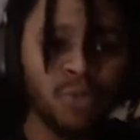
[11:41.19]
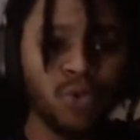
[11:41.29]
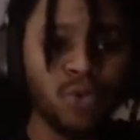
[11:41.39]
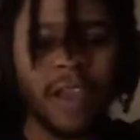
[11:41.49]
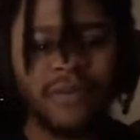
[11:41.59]

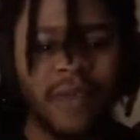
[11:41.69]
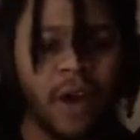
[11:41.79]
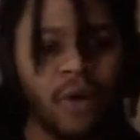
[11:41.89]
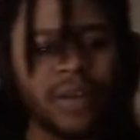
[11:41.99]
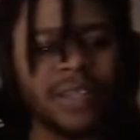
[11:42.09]
You can't fly
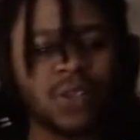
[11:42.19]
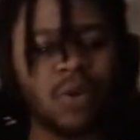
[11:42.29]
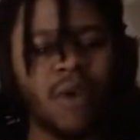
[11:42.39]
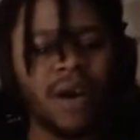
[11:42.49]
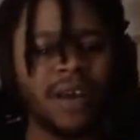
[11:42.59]
on it. So
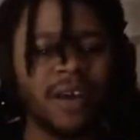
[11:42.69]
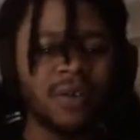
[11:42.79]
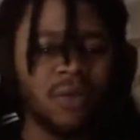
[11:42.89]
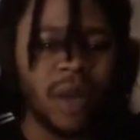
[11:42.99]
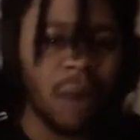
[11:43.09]
why the hell
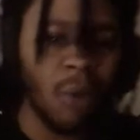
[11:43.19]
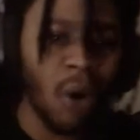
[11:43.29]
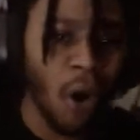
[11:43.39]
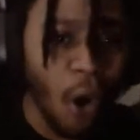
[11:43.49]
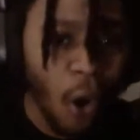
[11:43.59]
do we gotta
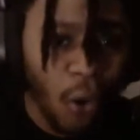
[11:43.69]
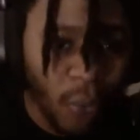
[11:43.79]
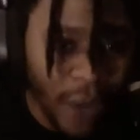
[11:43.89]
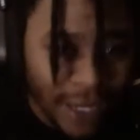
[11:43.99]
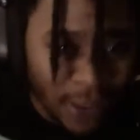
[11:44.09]
walk all the
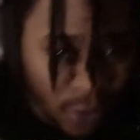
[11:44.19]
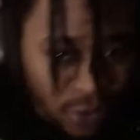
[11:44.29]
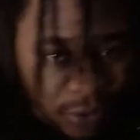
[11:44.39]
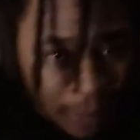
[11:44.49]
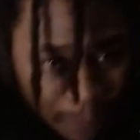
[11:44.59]
way
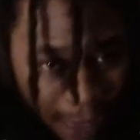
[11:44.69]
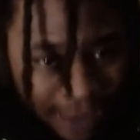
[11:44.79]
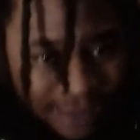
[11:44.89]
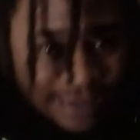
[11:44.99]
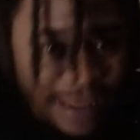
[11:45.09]
to the
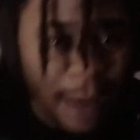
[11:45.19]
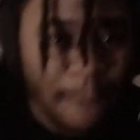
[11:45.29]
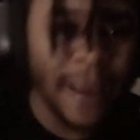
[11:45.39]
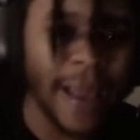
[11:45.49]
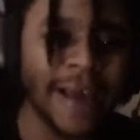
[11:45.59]
back of the damn
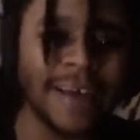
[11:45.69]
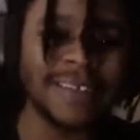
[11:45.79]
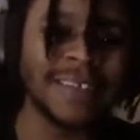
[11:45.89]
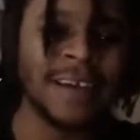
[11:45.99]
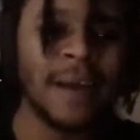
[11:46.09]
big ass